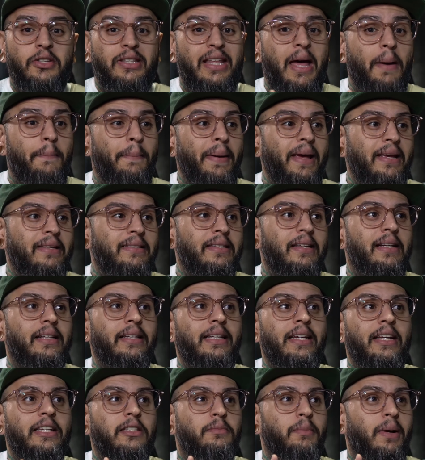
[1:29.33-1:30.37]
that
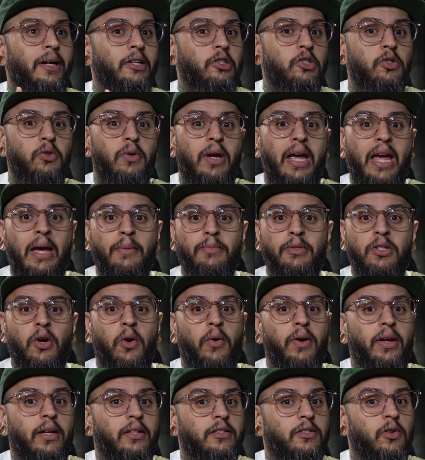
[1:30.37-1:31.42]
basically is my 2 amps
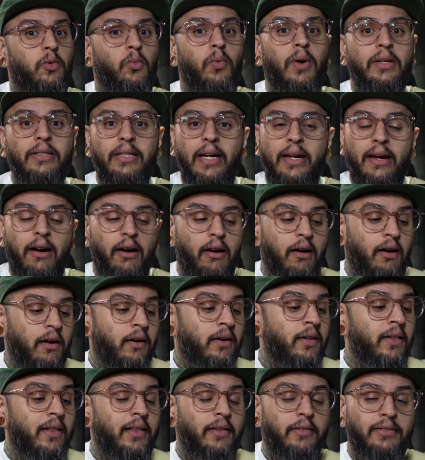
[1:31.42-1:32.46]
going into 1
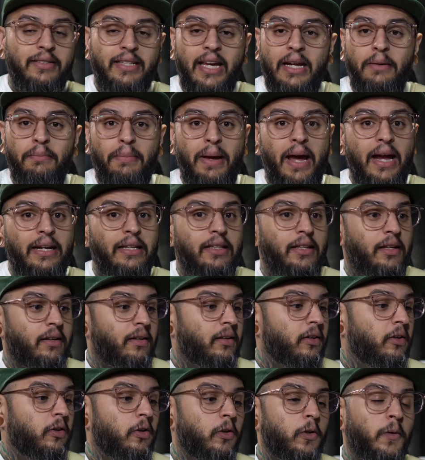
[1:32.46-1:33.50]
IR, 10 band
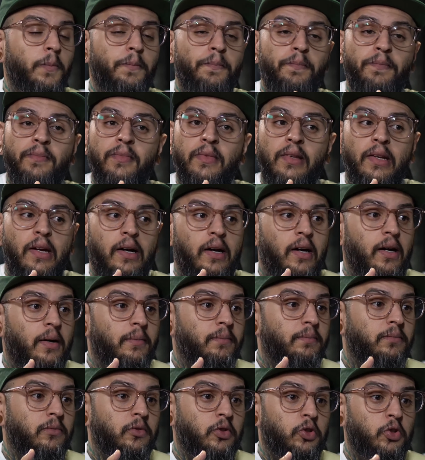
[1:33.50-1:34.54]
EQ,
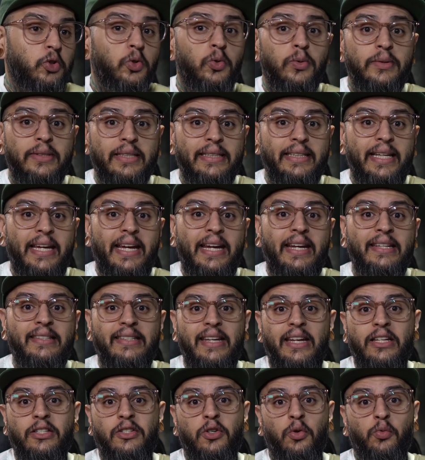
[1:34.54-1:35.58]
dual delays
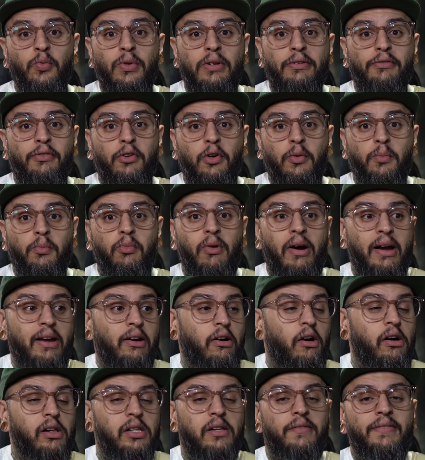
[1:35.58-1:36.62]
into reverb, right?
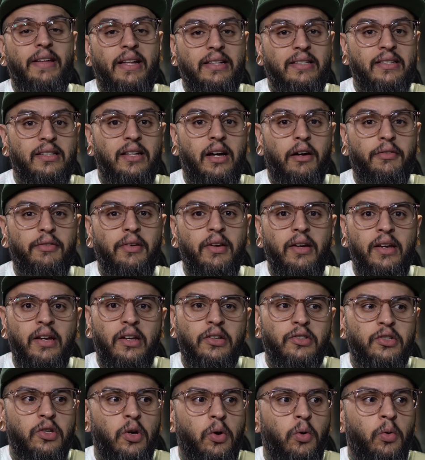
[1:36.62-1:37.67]
All of that stuff.
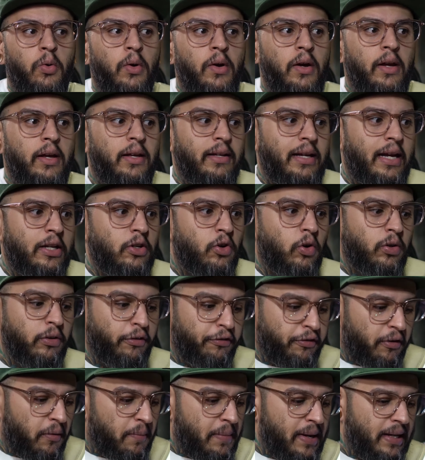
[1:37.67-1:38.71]
So in order
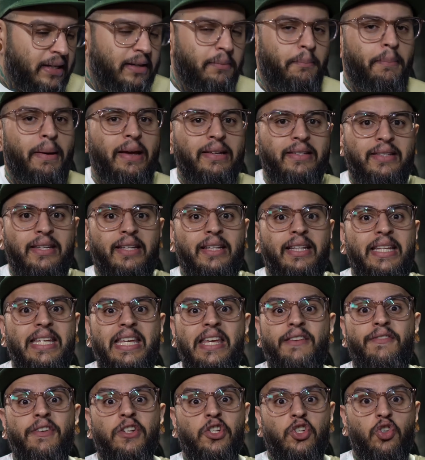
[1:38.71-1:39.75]
for me to basically
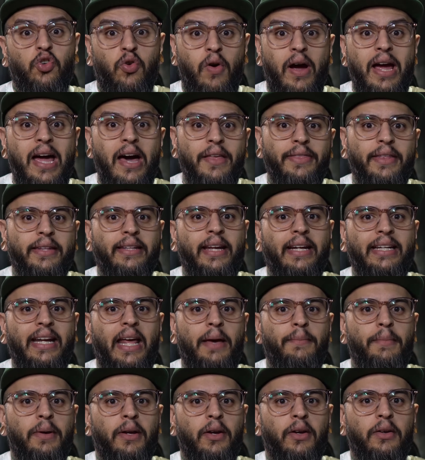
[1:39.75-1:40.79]
even try out the
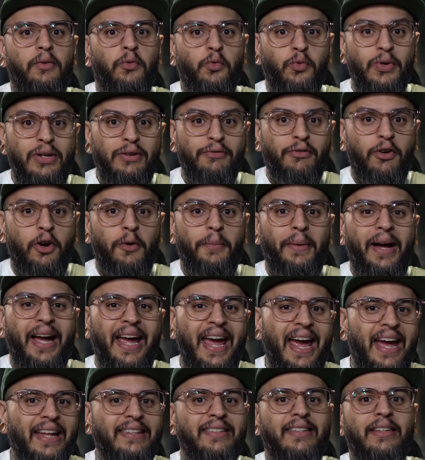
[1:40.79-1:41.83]
Dynamic Reverb, I
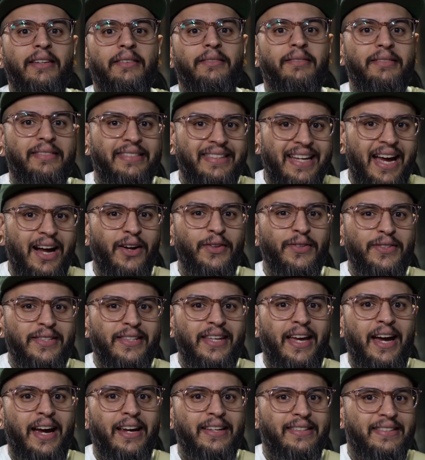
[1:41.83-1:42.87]
had to
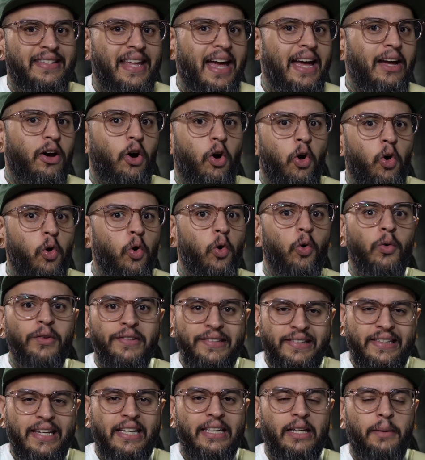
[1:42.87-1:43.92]
downsize that whole
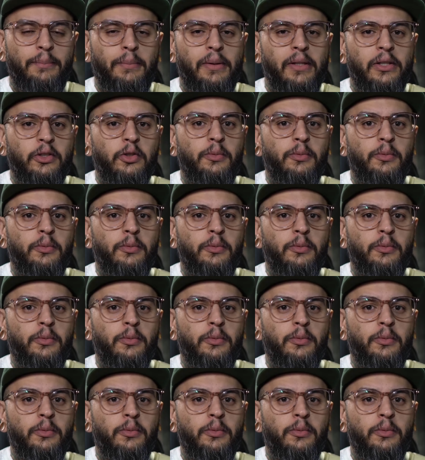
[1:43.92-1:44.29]
setup a little